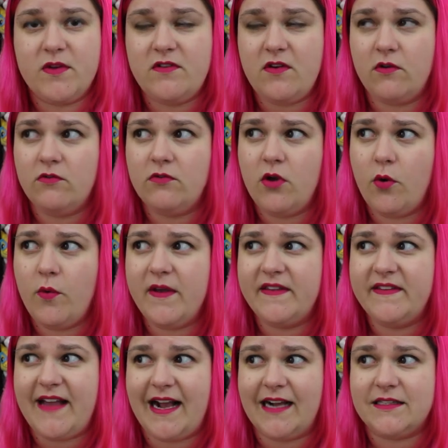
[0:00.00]
don't know
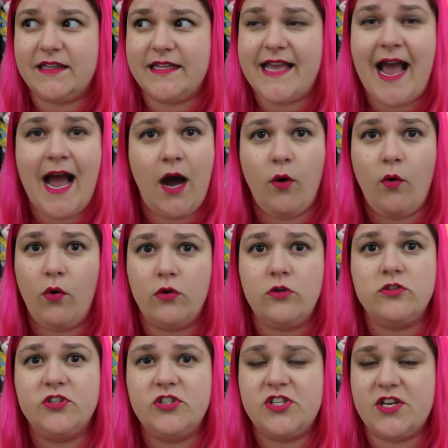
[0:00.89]
exactly how
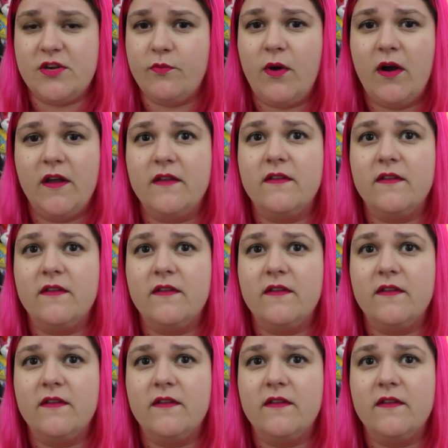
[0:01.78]
old she was.